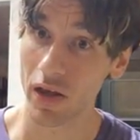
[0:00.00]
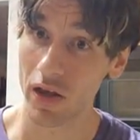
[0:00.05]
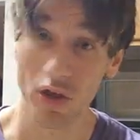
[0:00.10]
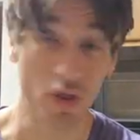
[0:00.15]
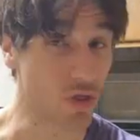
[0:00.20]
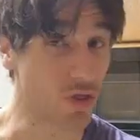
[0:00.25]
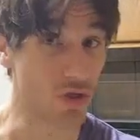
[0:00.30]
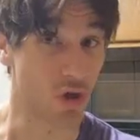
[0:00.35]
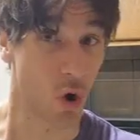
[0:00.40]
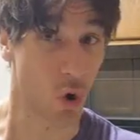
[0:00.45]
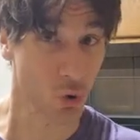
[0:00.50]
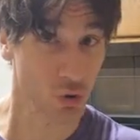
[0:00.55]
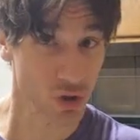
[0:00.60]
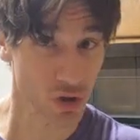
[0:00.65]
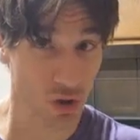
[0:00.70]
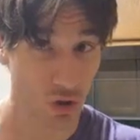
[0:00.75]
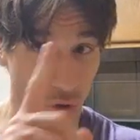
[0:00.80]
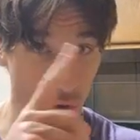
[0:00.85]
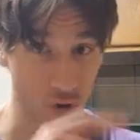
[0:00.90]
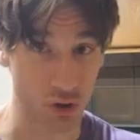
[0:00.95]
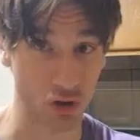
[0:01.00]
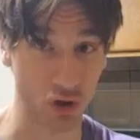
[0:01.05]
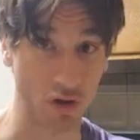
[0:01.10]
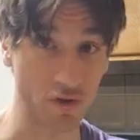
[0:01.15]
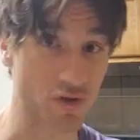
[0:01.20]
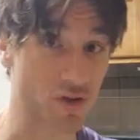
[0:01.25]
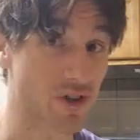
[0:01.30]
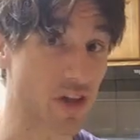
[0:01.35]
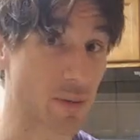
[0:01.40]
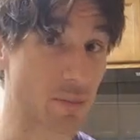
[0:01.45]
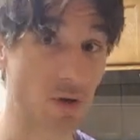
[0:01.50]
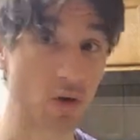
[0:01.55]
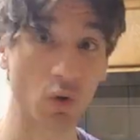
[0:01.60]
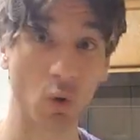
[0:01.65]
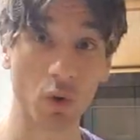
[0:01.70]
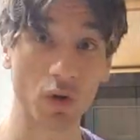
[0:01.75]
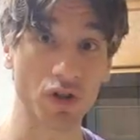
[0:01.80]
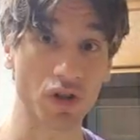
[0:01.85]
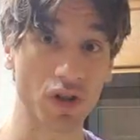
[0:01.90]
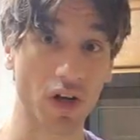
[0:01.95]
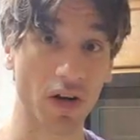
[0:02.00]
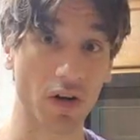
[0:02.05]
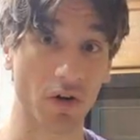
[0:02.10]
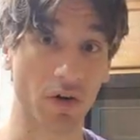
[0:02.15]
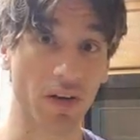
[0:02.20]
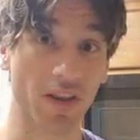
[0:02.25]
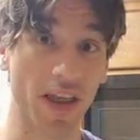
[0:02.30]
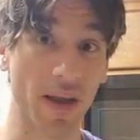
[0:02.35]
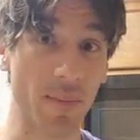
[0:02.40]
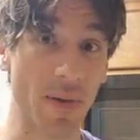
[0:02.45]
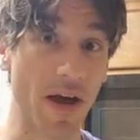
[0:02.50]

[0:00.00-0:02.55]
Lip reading: Those two should have slammed the door shut on them